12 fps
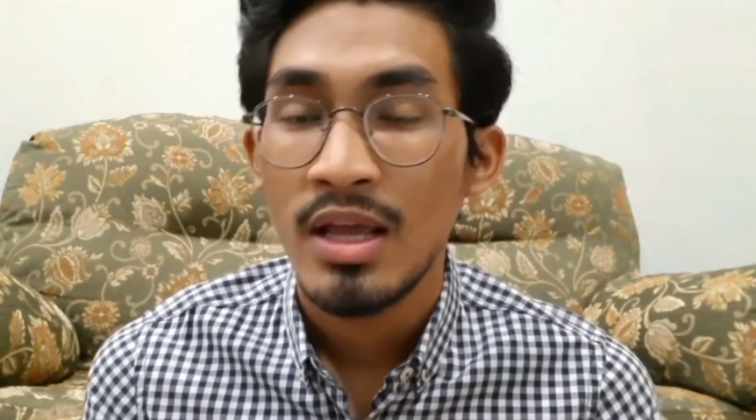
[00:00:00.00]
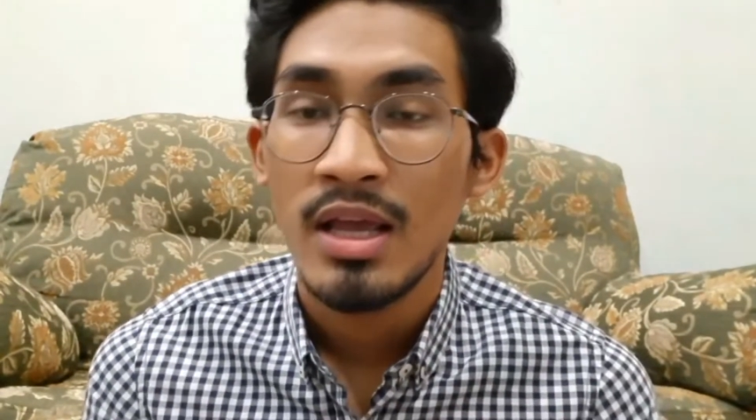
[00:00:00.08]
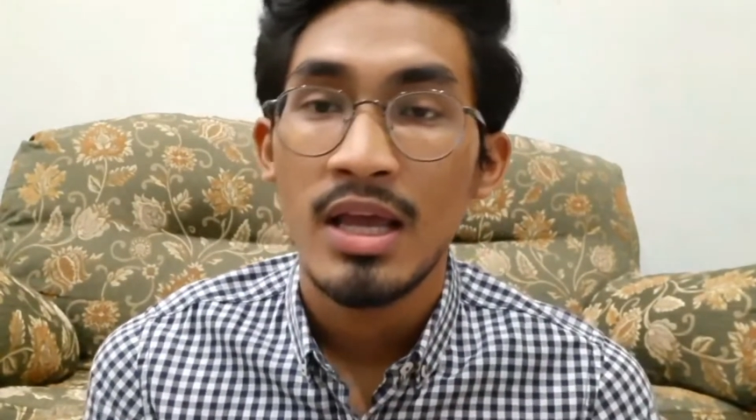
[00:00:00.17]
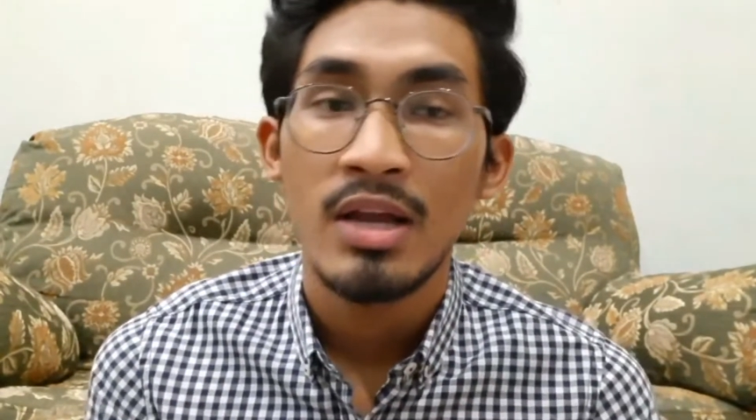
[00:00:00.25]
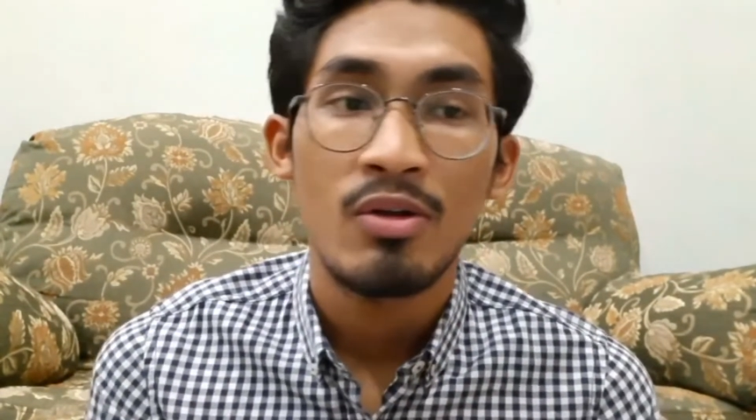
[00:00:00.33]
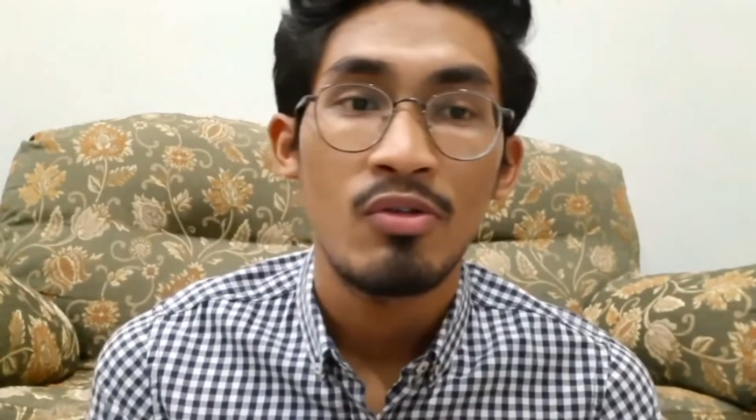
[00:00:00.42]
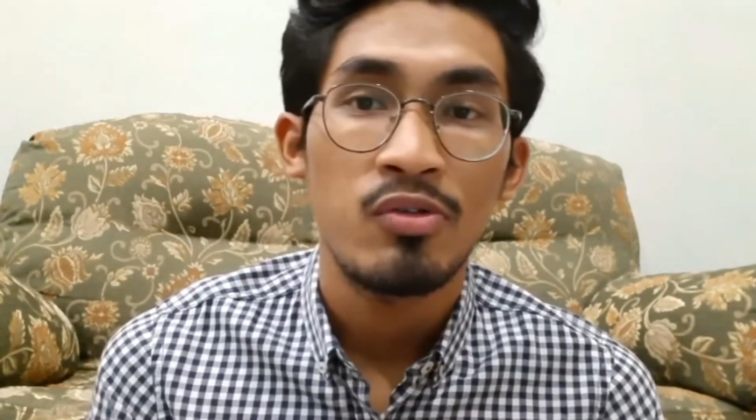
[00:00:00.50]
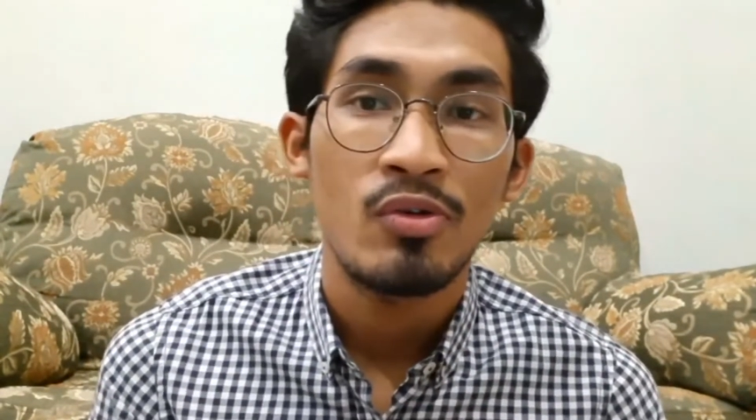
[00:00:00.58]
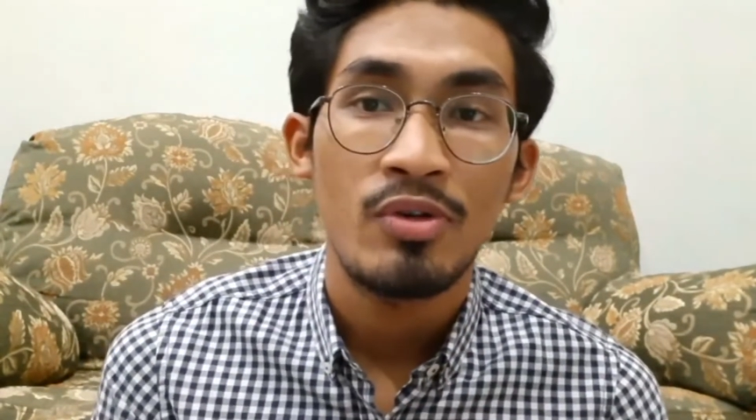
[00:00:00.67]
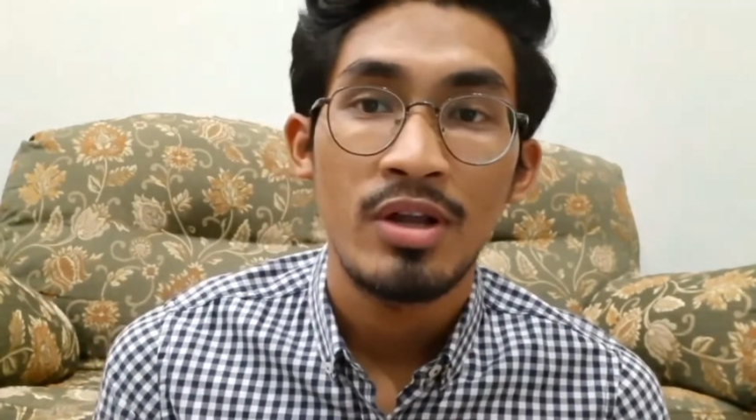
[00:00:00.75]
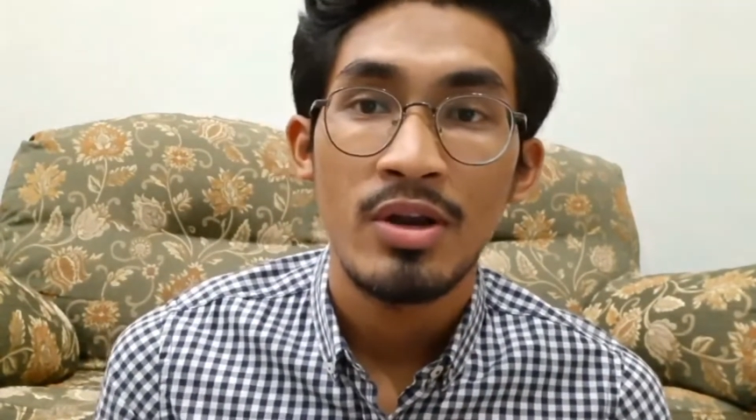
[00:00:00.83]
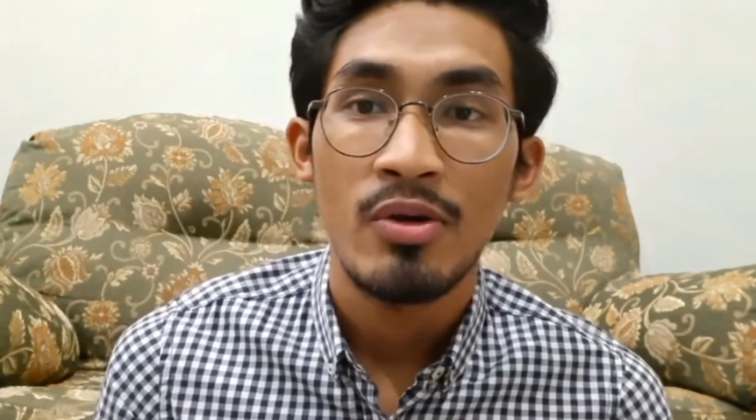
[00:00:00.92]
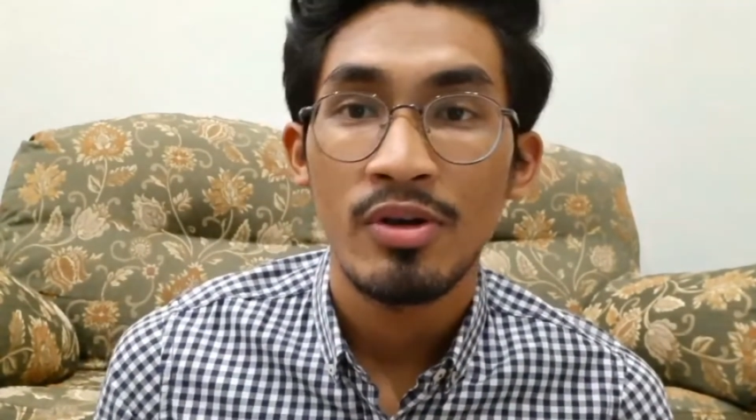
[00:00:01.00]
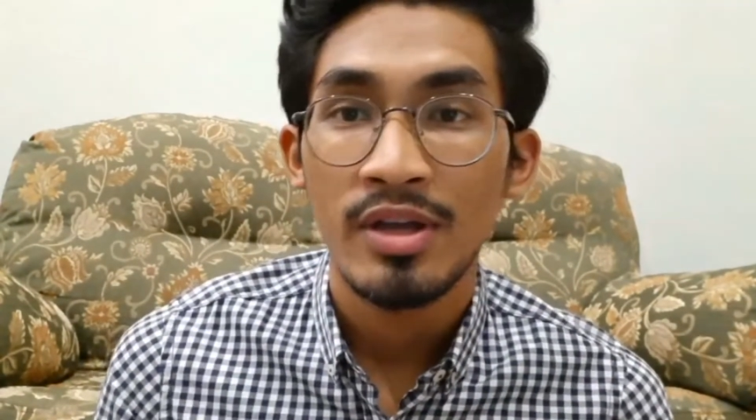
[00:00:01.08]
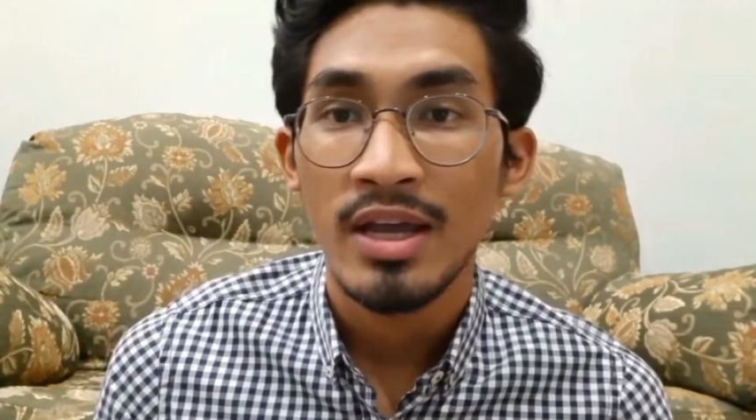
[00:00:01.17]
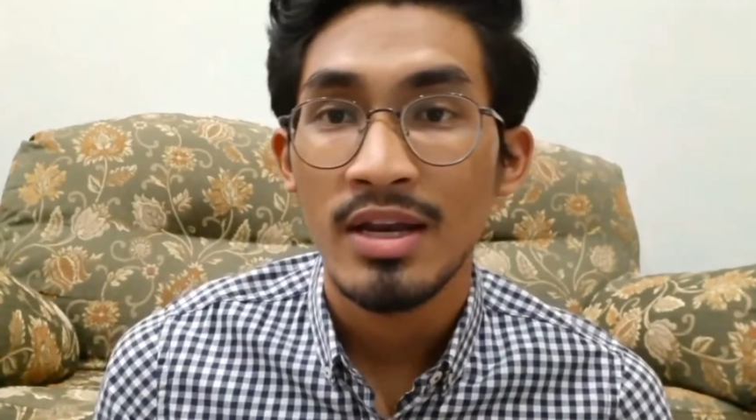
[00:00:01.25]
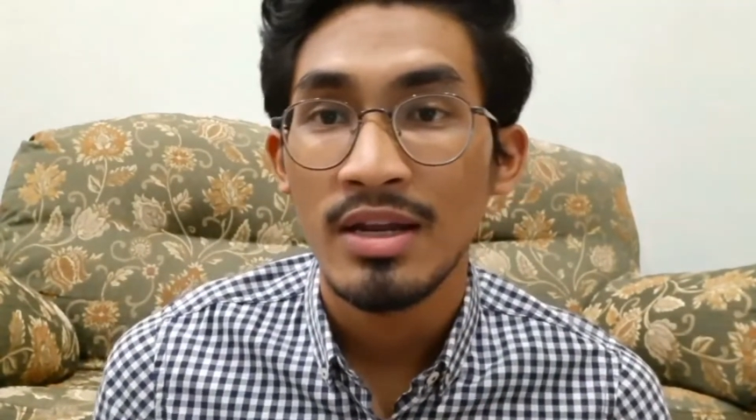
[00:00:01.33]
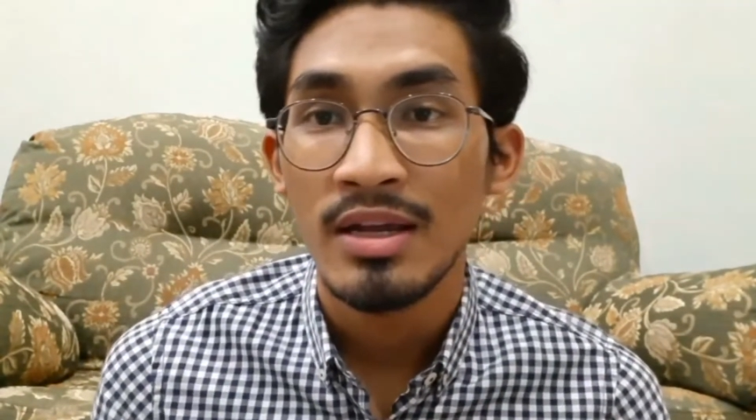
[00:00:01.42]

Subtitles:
and also then don't get the